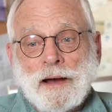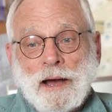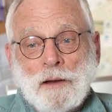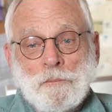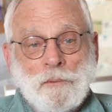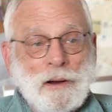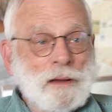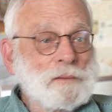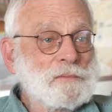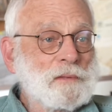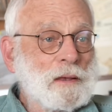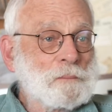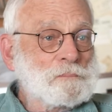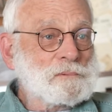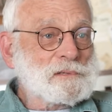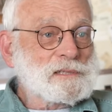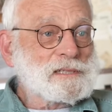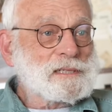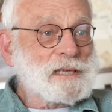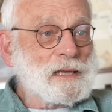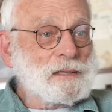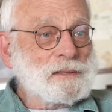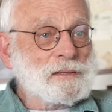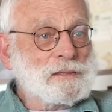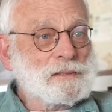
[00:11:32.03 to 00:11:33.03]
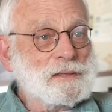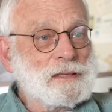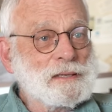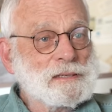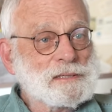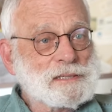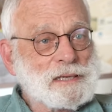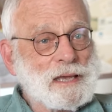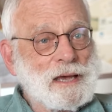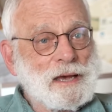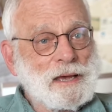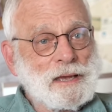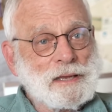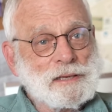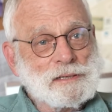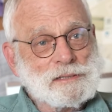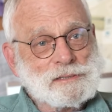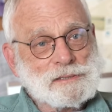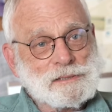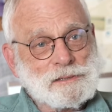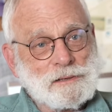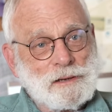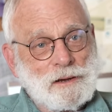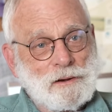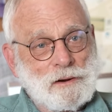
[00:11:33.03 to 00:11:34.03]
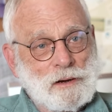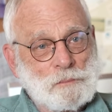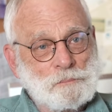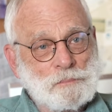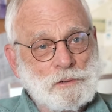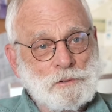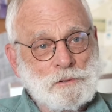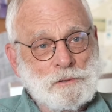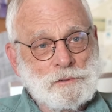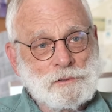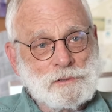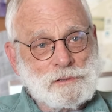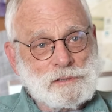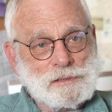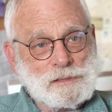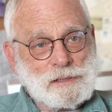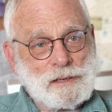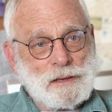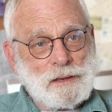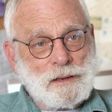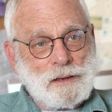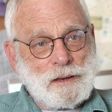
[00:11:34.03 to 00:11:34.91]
I wound up selling these guys harpoons.